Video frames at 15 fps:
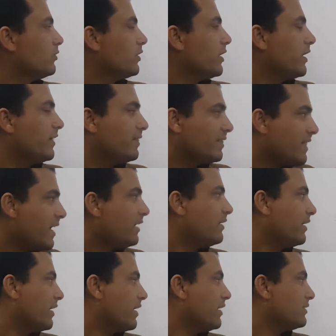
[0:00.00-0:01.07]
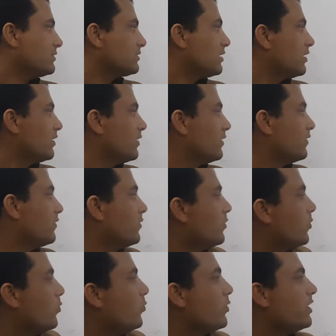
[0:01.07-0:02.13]
in that case
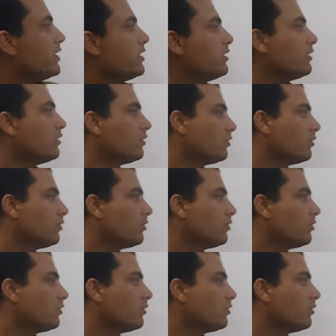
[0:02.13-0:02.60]
we